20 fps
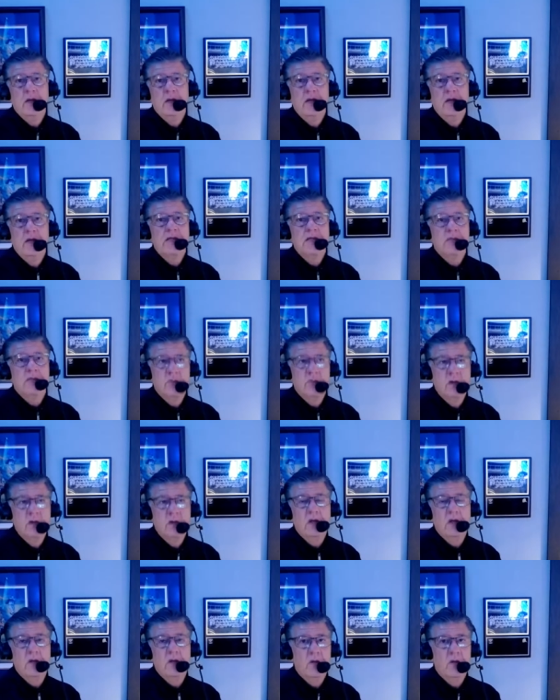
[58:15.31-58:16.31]
That's a
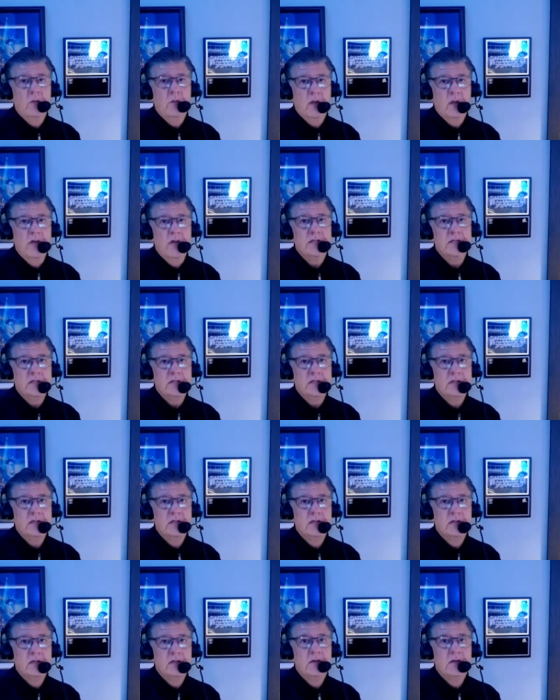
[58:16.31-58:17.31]
really cool place.
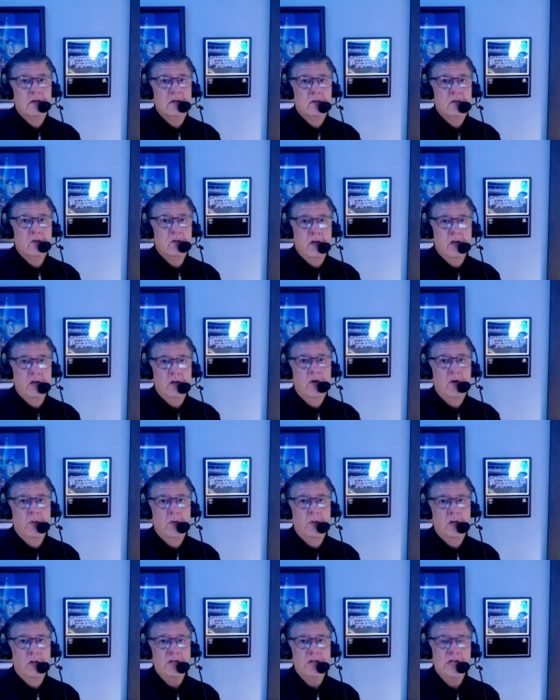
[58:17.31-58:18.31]
Really cool
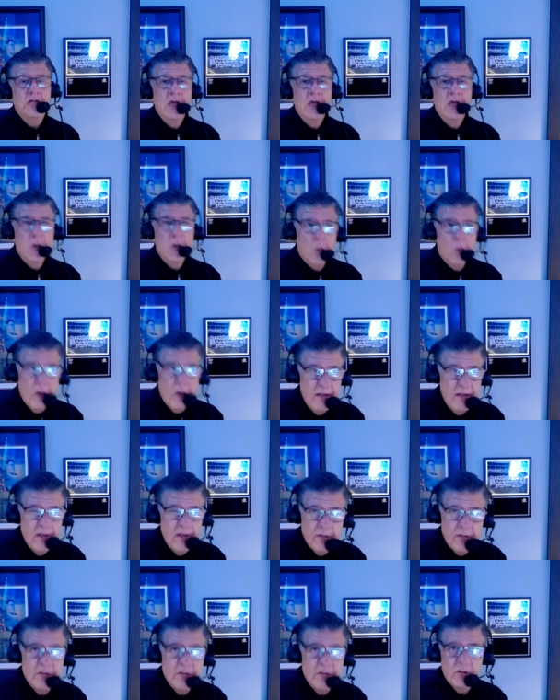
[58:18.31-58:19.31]
place. One of the
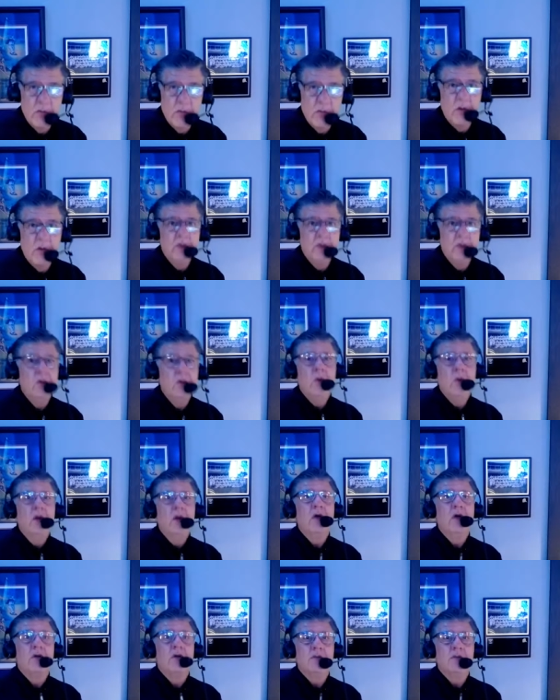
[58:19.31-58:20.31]
other things we want to do, we want to
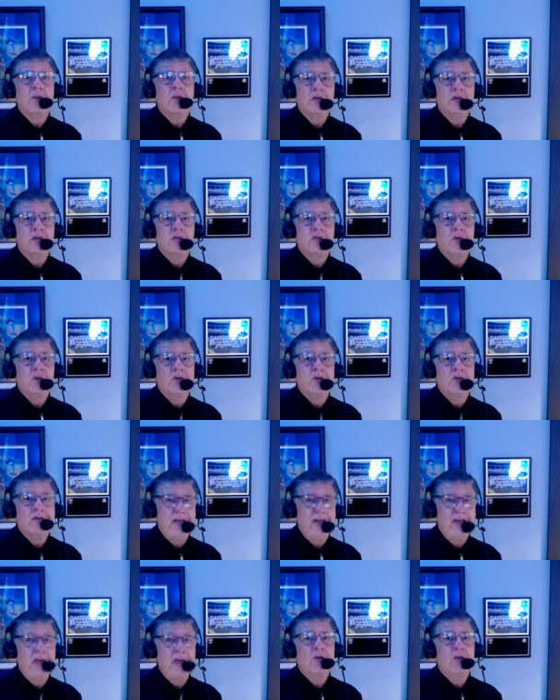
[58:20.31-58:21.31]
go to some places we've
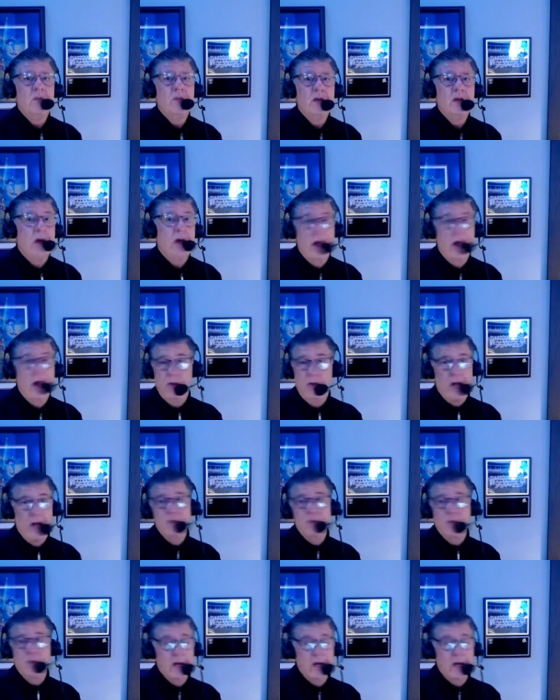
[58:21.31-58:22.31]
never been. I would
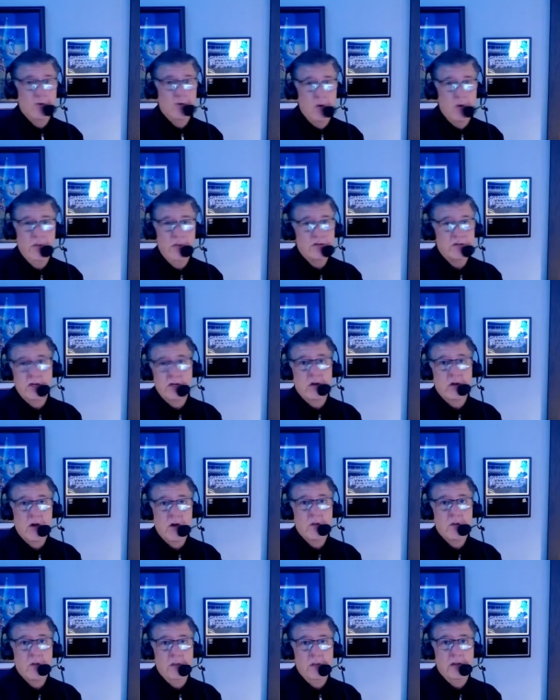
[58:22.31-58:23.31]
go back to Prohibition in a
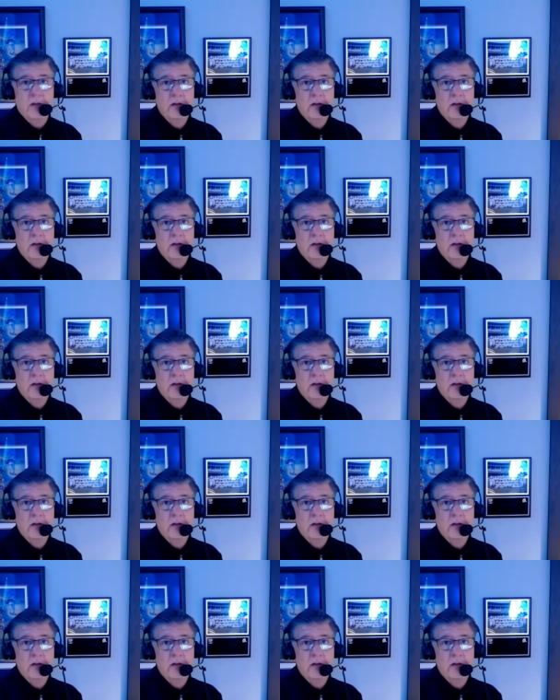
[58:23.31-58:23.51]
heartbeat.